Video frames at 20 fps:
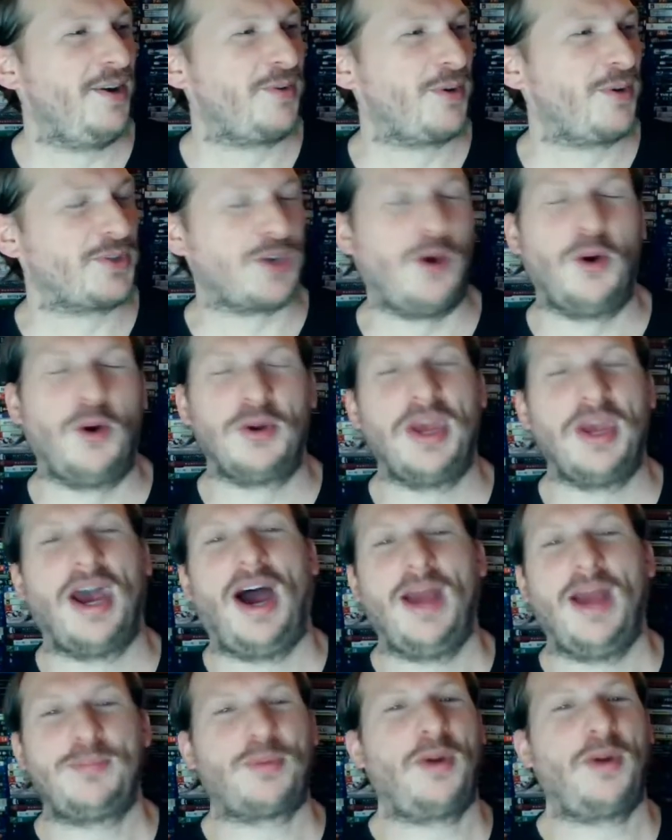course, oh yeah,
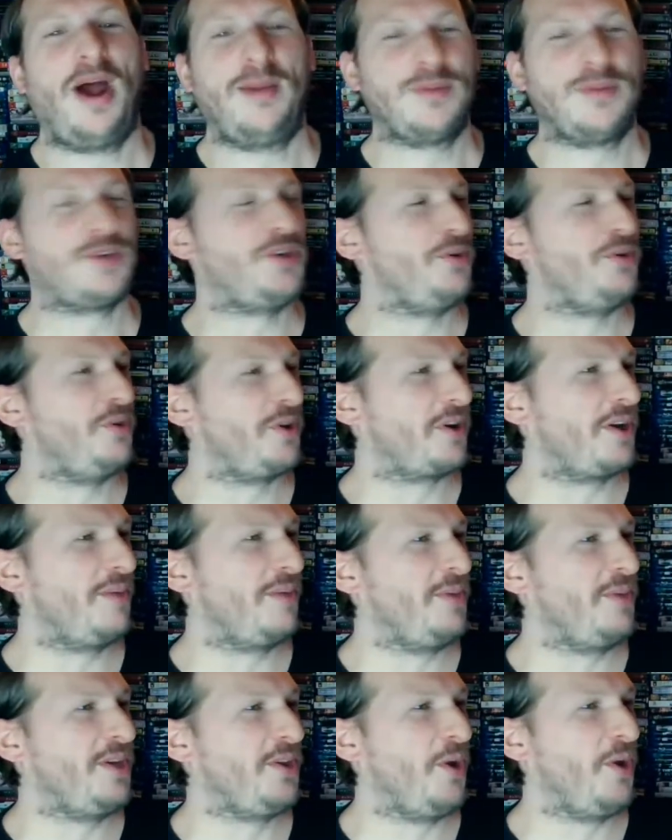I promise you, you're going to
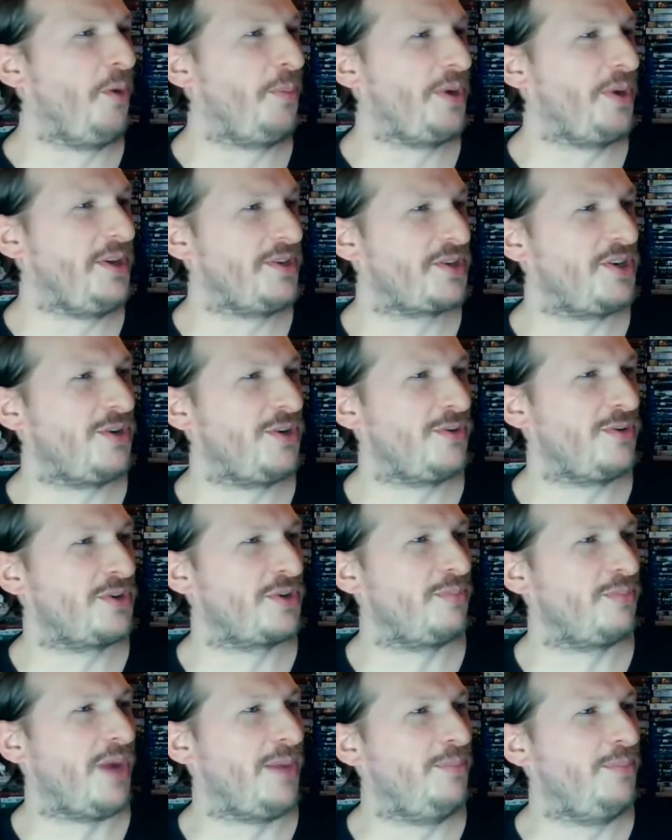be in the opening sequence
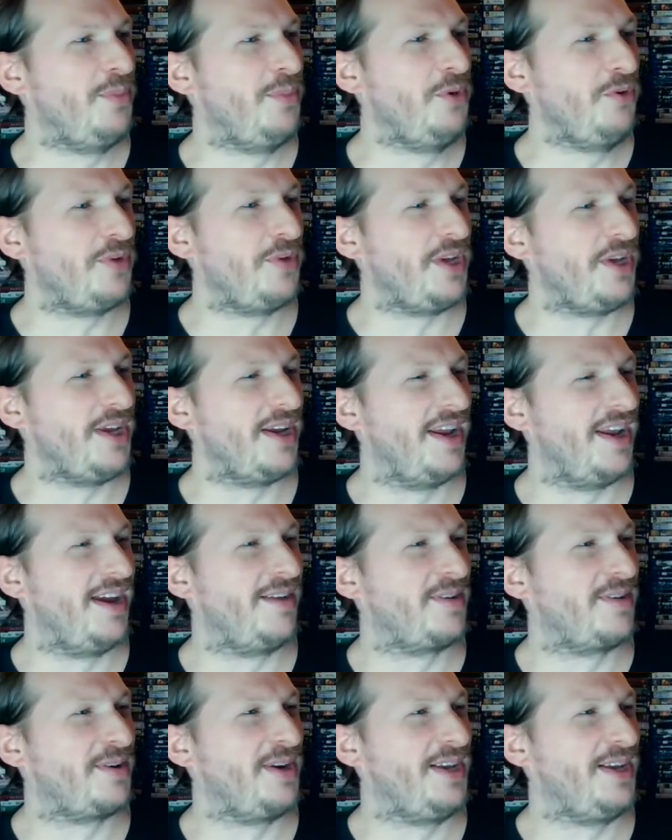of my movie and
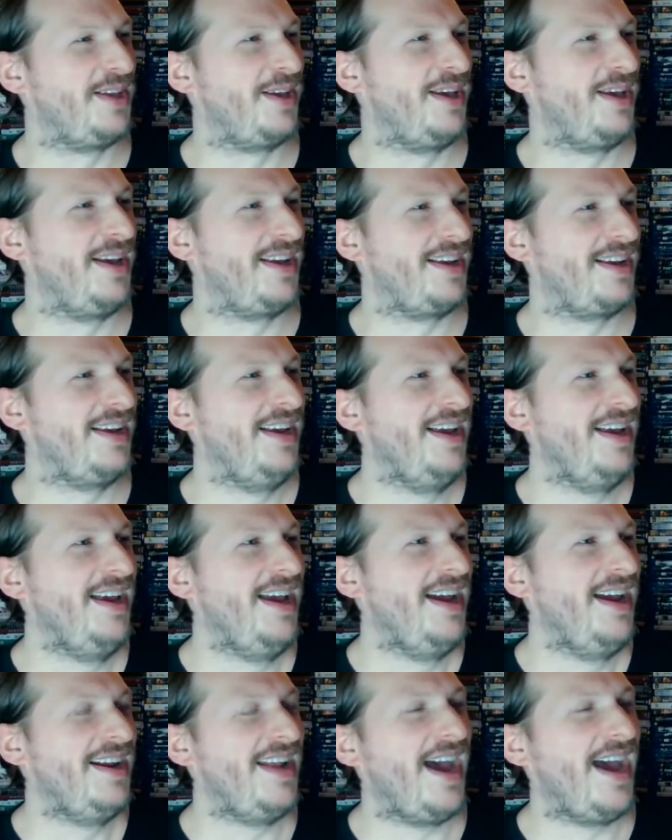
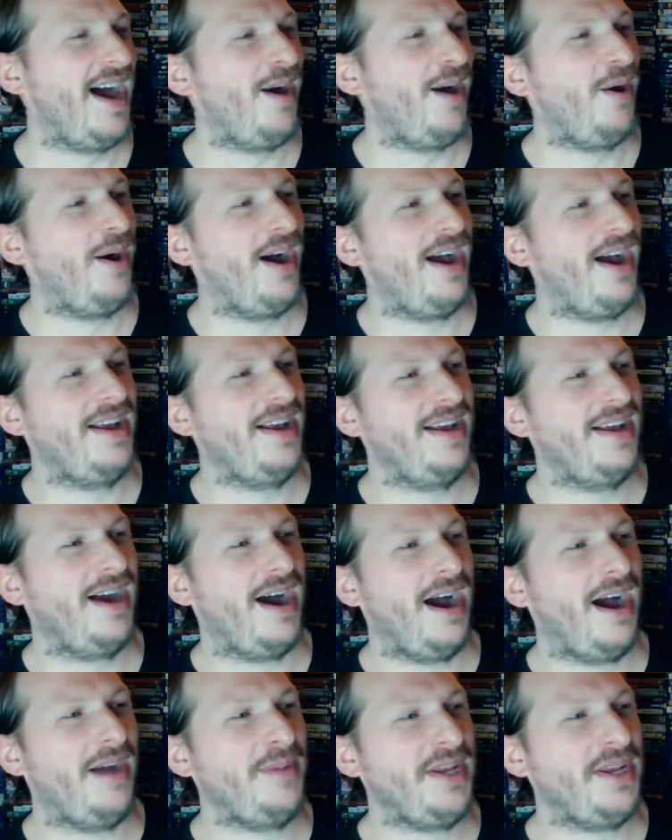everything. Now,
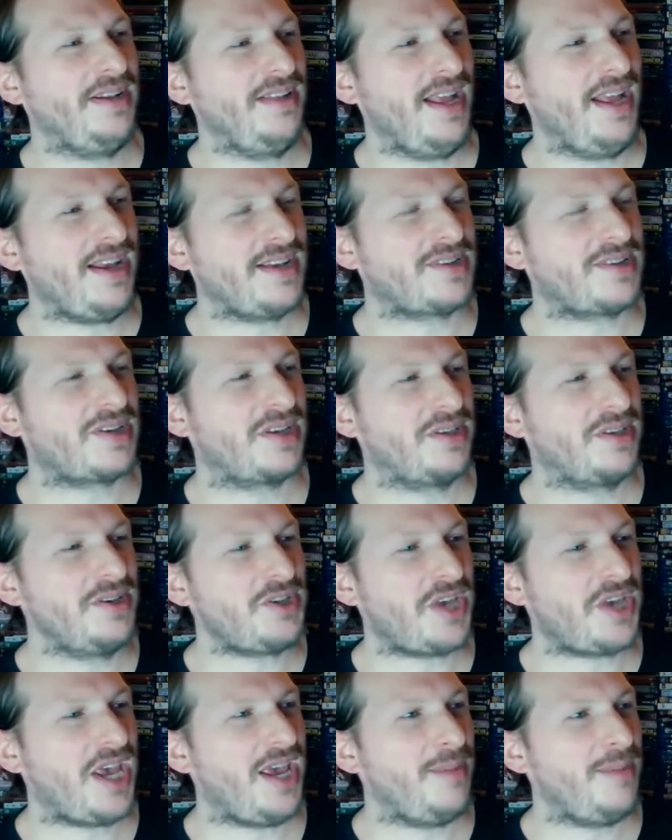I mean, like I said, this
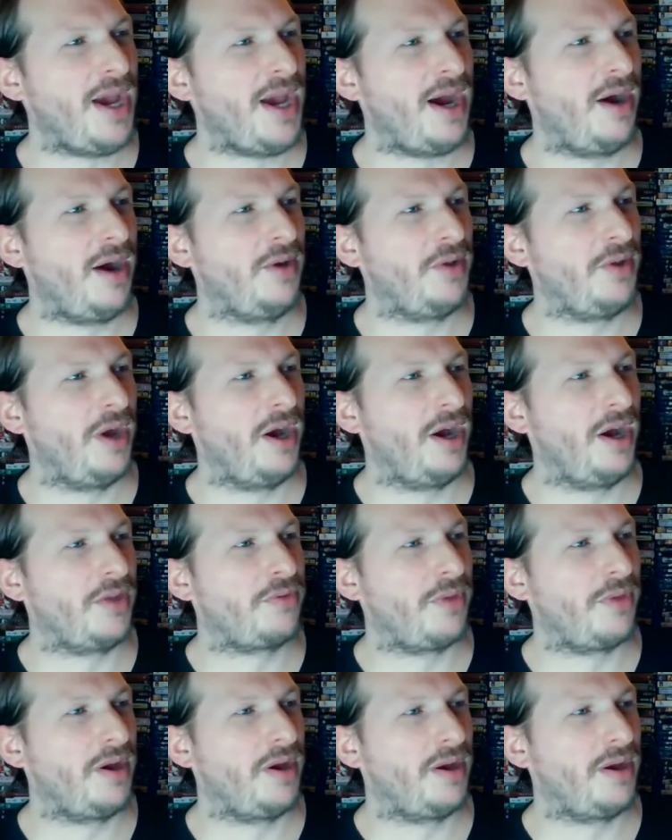came out
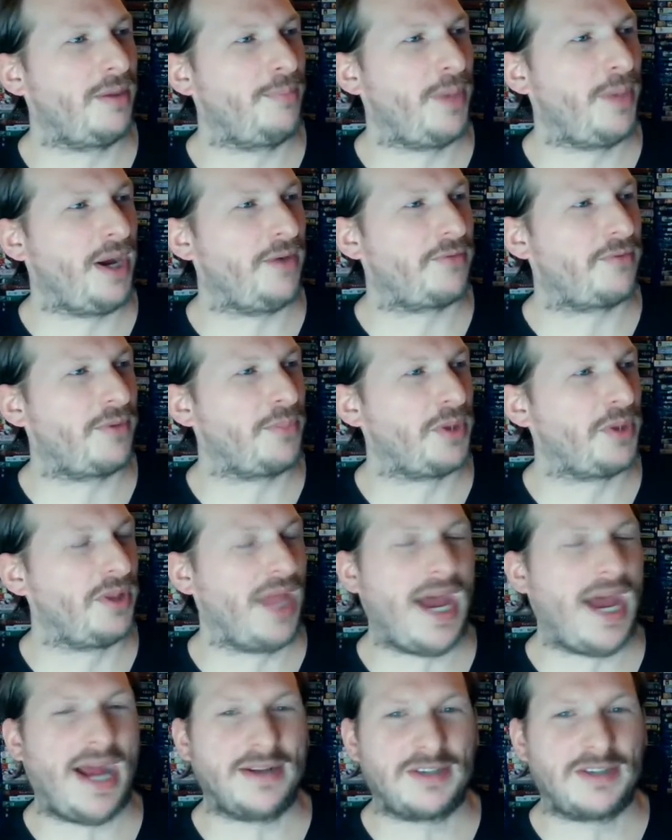from the
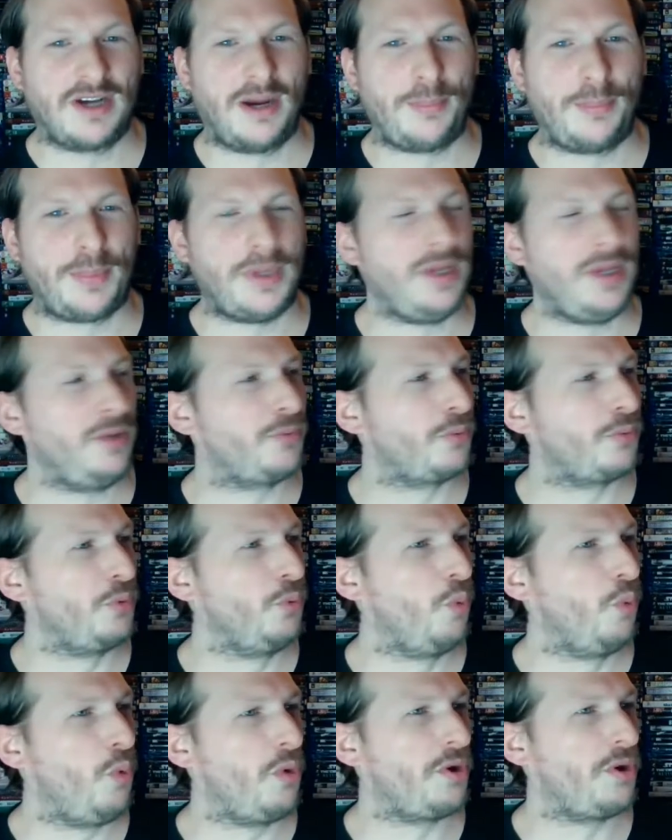Lad Company through
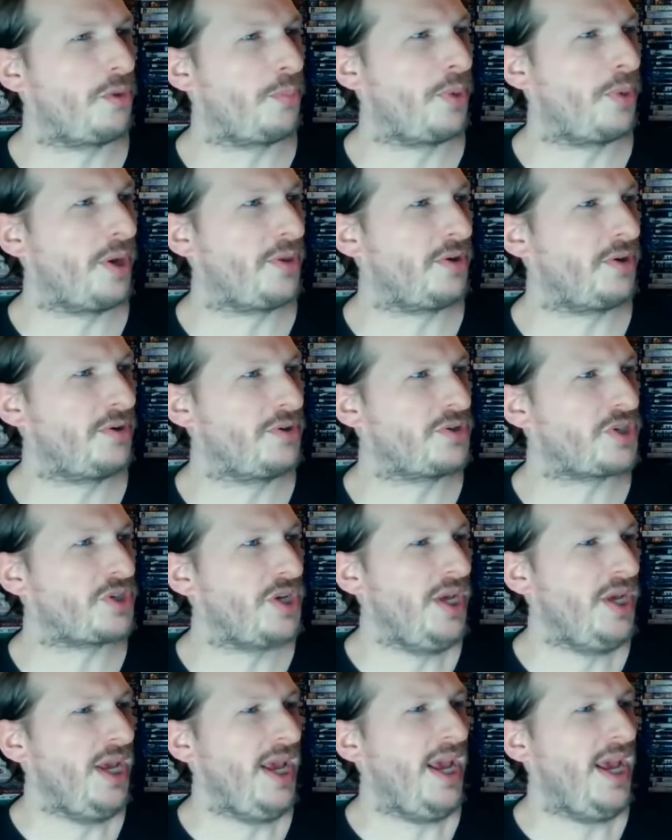Warner Brothers,
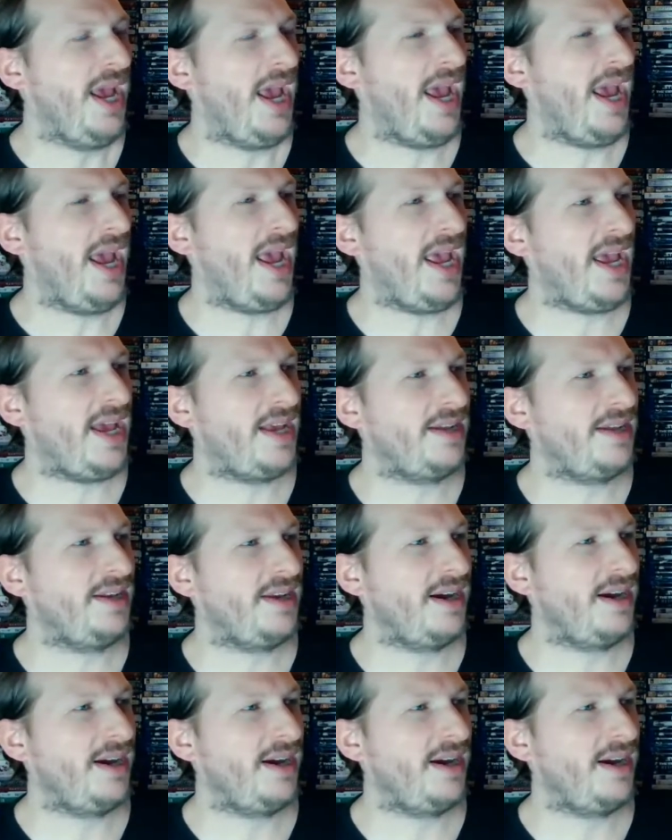and